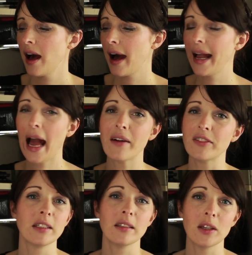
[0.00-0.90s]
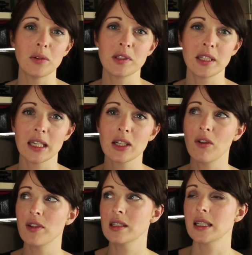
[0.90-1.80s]
I haven't used it,
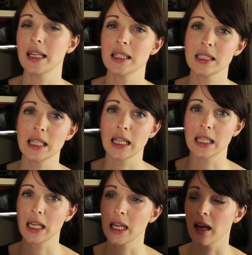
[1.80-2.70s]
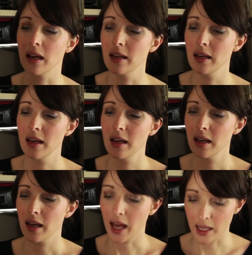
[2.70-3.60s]
obviously it's still in here.
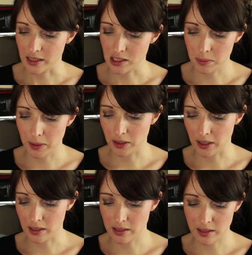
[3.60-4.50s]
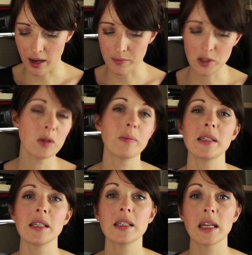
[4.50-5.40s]
And to be honest, I'm too
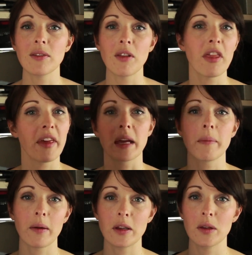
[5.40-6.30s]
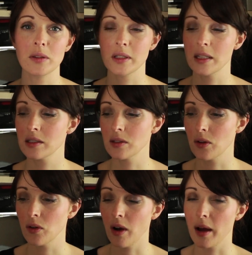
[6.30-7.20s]
busy to even think about using this,
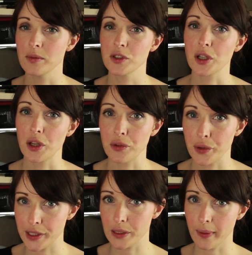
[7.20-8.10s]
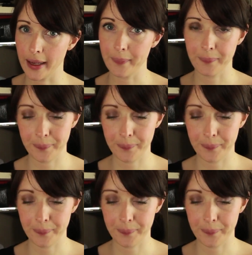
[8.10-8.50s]
so I'm just going to throw this away.